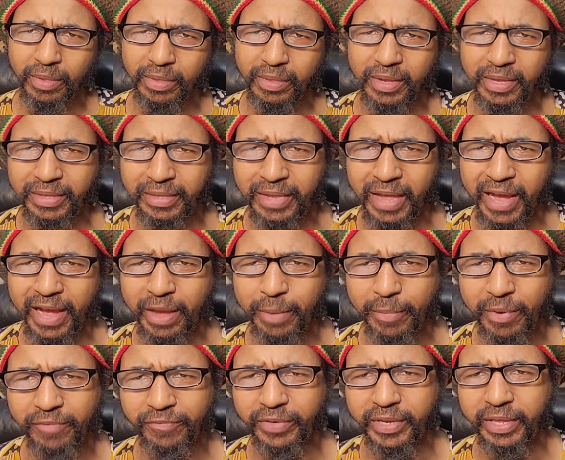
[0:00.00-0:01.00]
The time
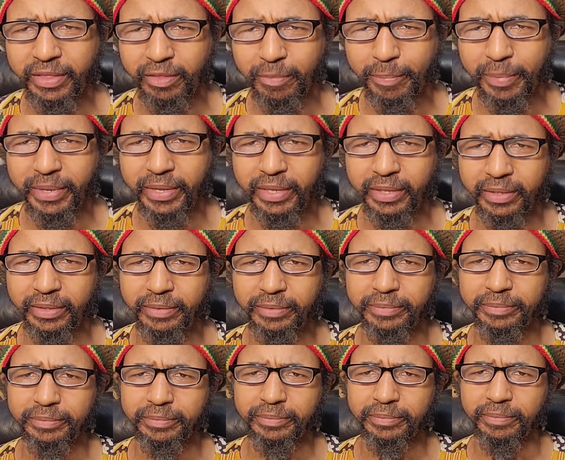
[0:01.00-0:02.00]
of discipline
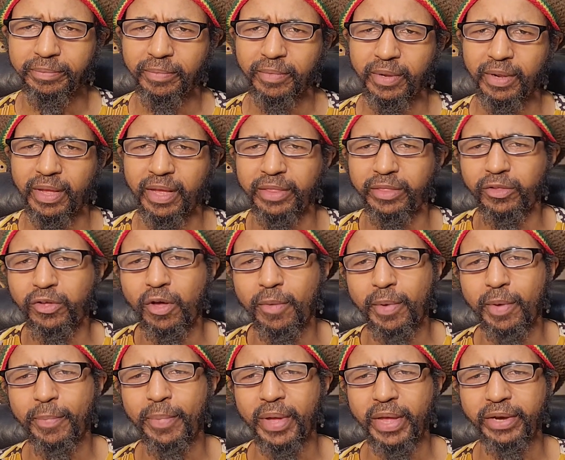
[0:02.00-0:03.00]
has come
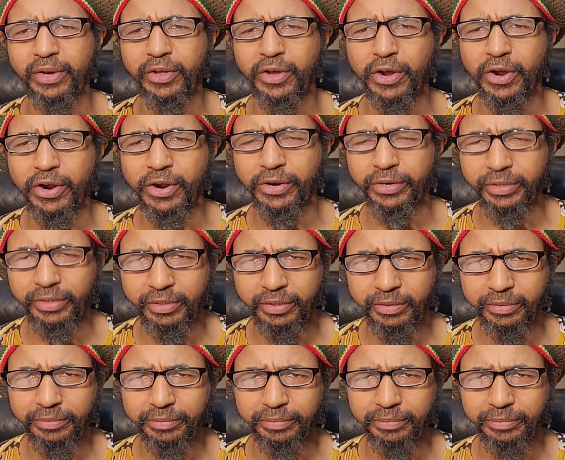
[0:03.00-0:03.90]
upon the earth.